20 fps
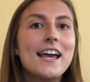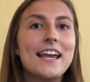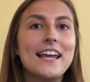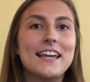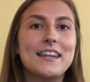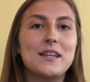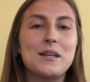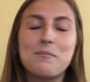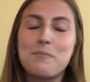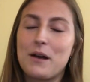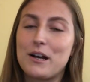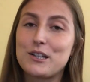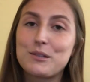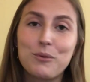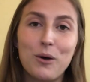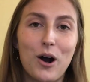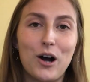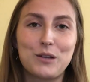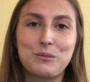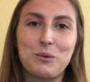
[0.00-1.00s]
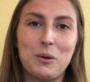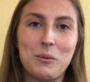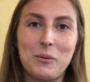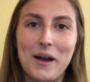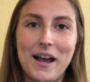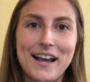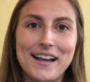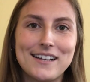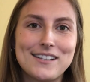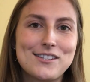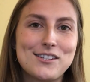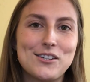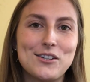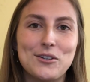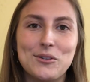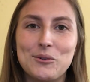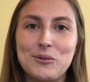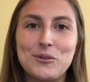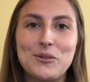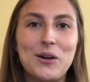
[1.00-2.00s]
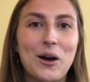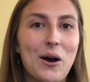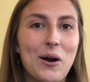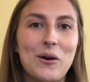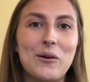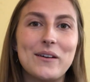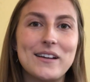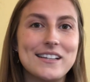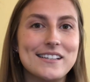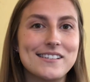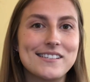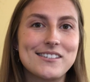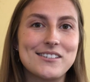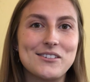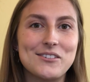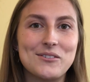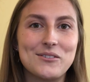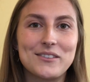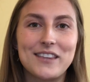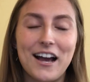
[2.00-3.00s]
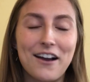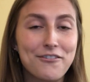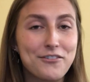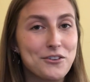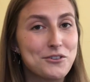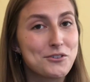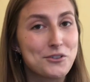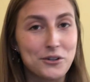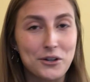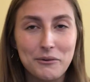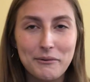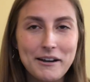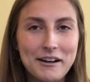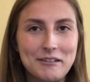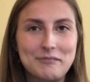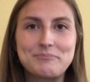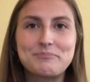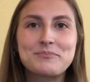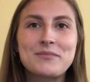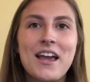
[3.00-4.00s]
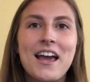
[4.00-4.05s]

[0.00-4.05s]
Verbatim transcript: in the best possible way to go into that future career.